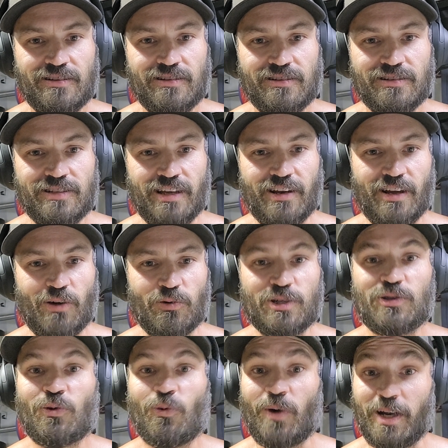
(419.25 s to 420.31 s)
said I
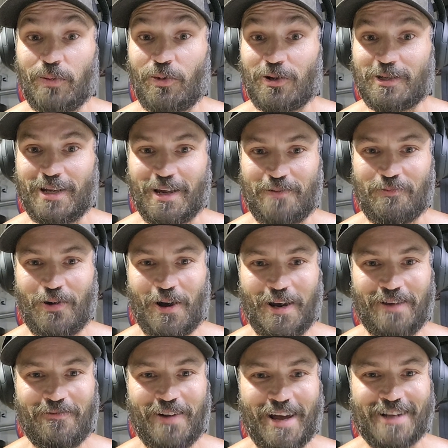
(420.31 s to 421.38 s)
was 20% body
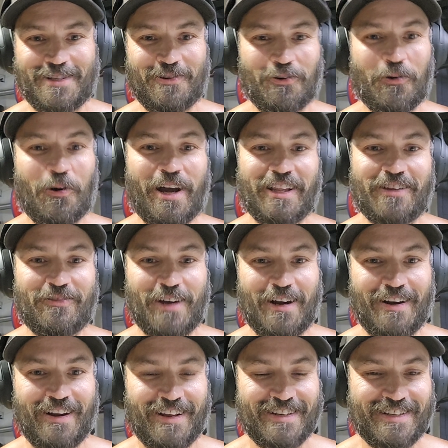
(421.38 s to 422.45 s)
fat. So quite the
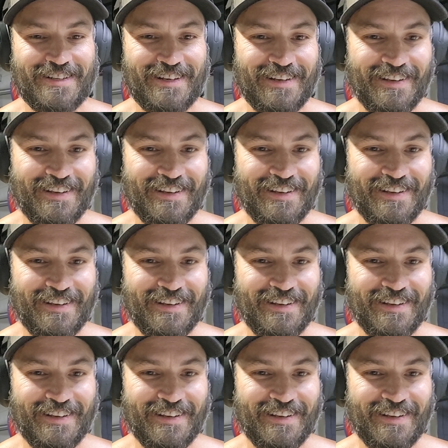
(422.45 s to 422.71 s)
variance.